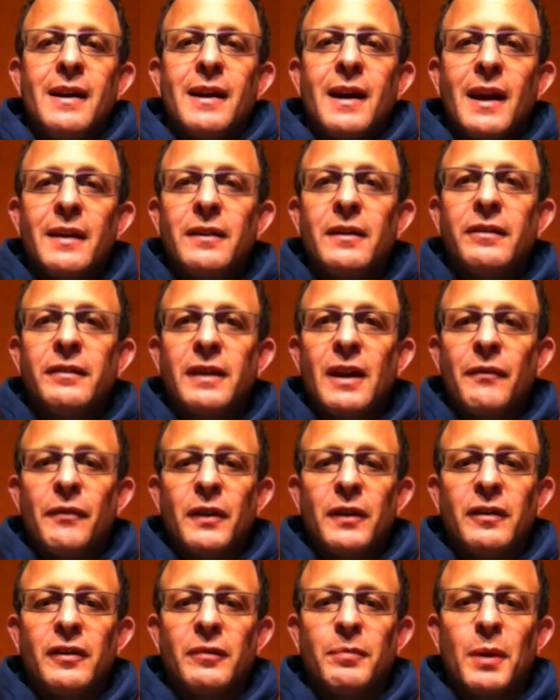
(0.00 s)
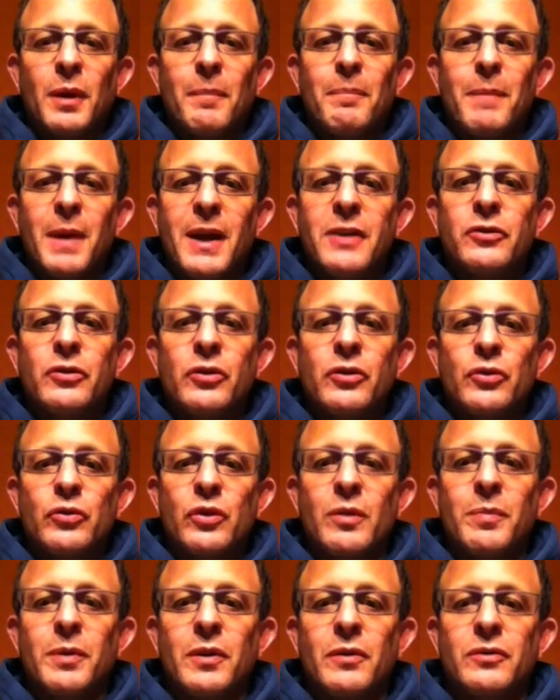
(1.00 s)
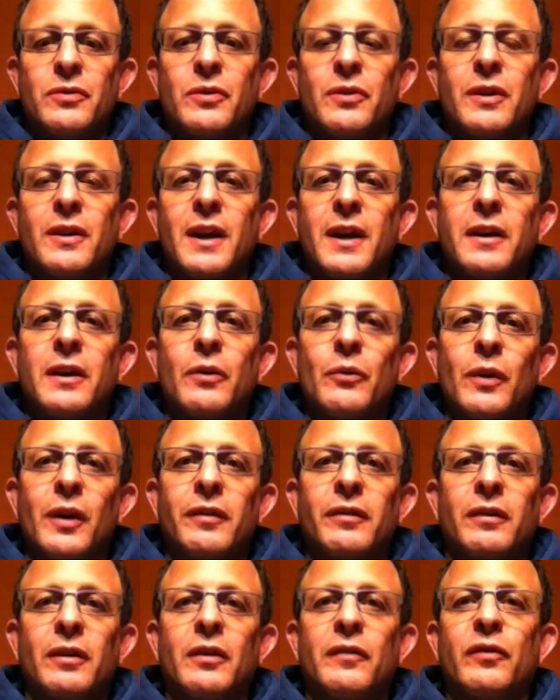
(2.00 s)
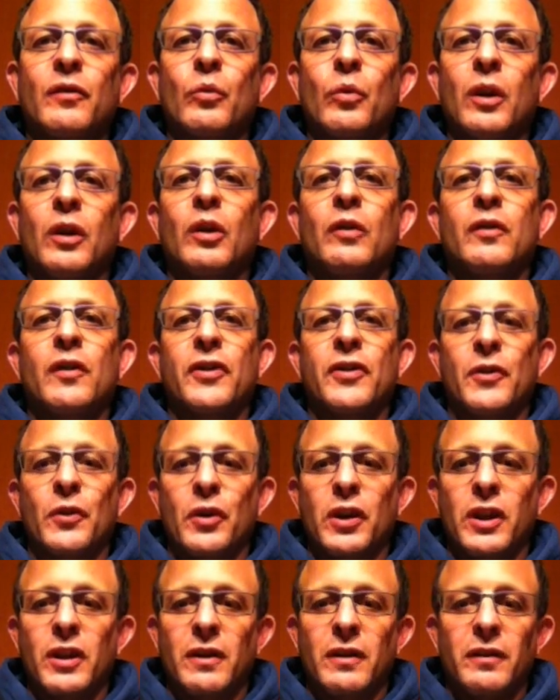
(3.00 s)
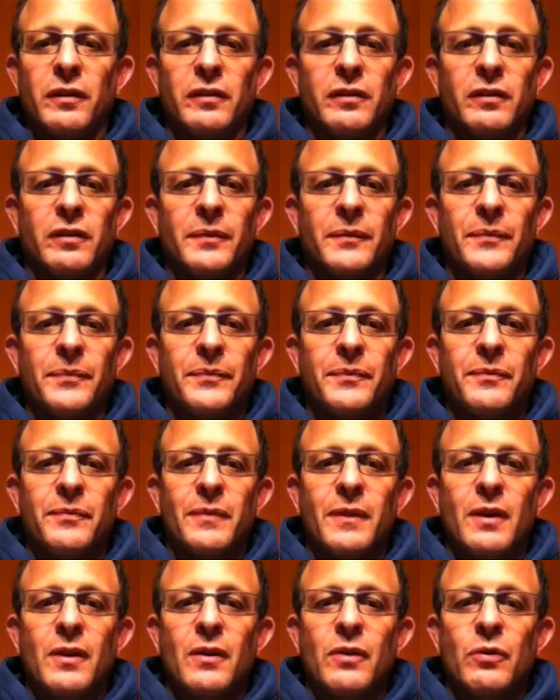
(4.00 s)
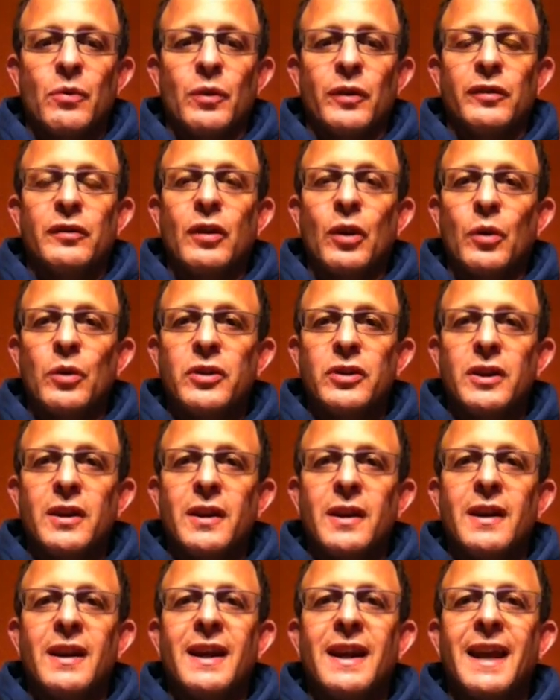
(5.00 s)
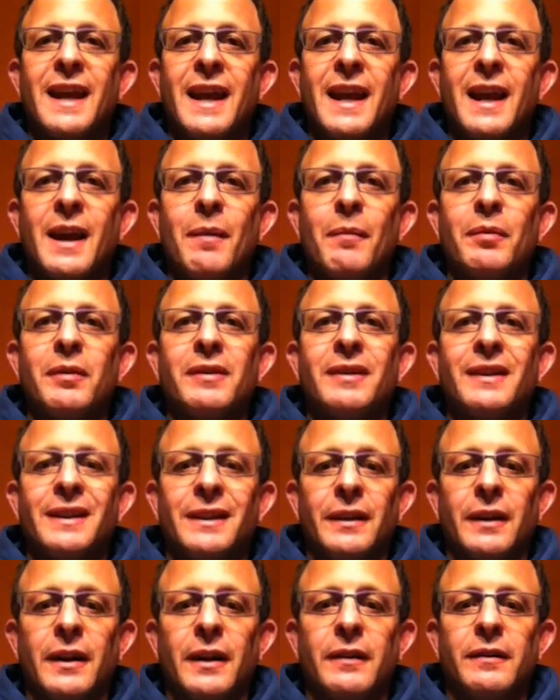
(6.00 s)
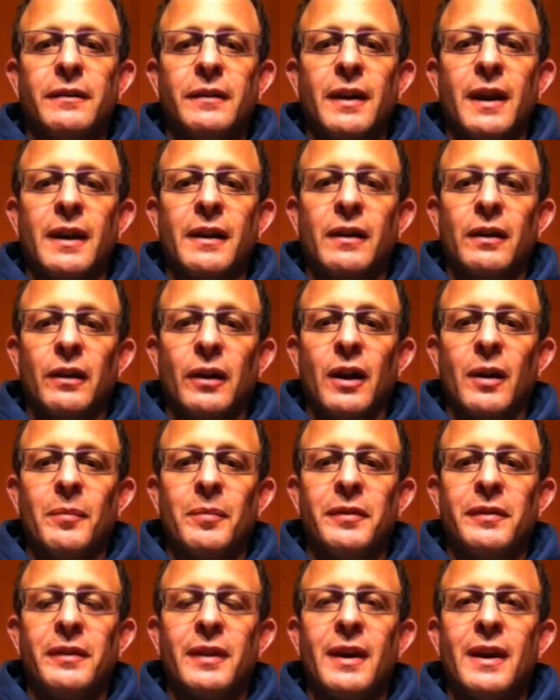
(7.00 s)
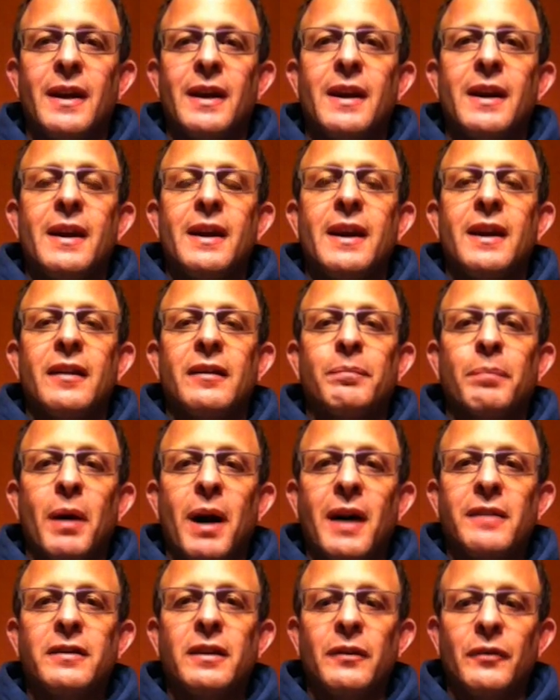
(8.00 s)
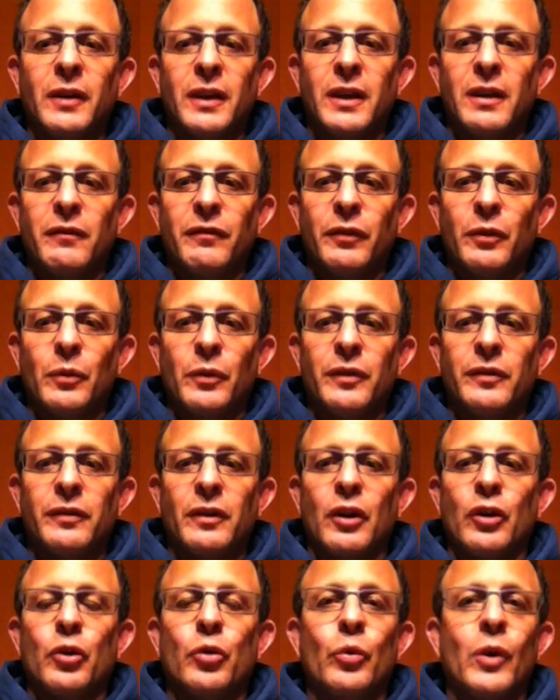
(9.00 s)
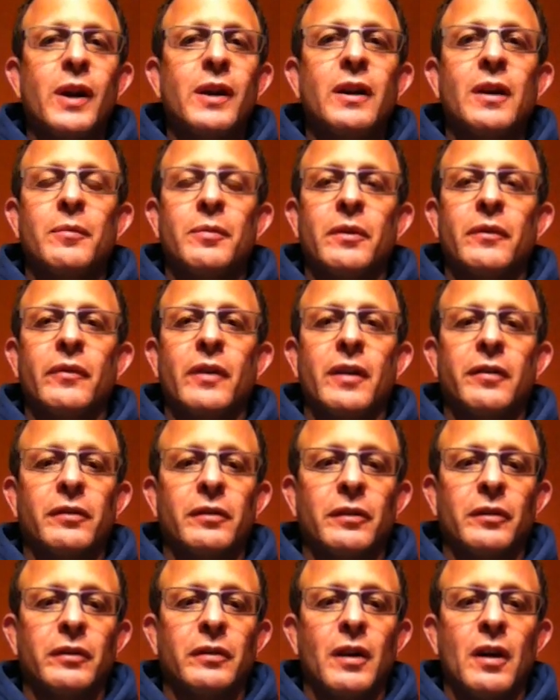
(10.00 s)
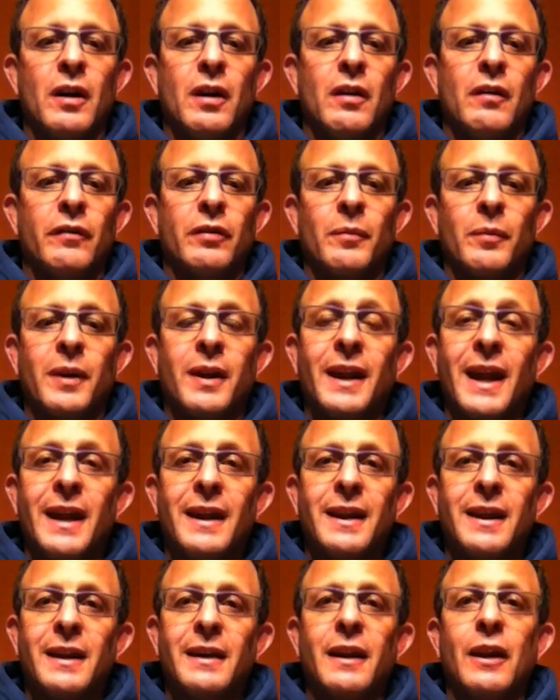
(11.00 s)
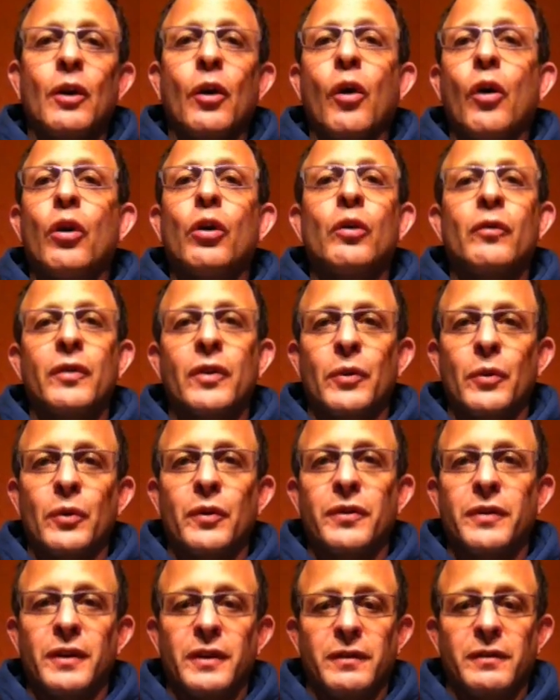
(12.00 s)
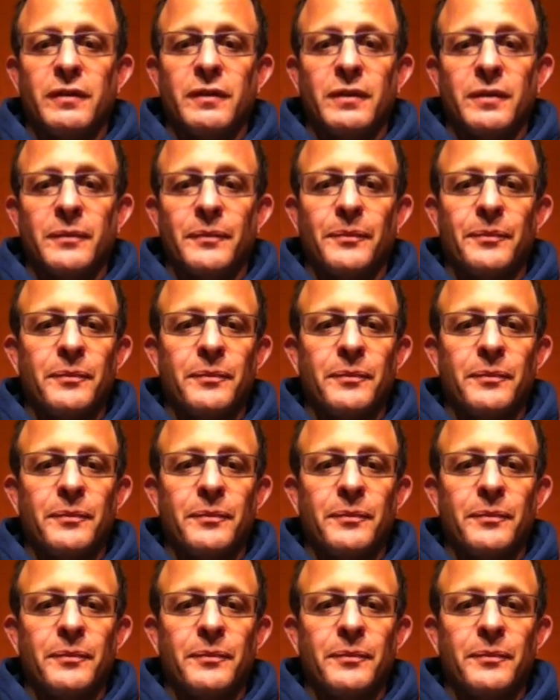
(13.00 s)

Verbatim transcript: Ken DeStefanis has been a major contributor to Connecticut wrestling for well over 30 years. Through his coaching, camps, clinics, and clubs, he has positively influenced a great number of wrestlers from Connecticut and all over the Northeast.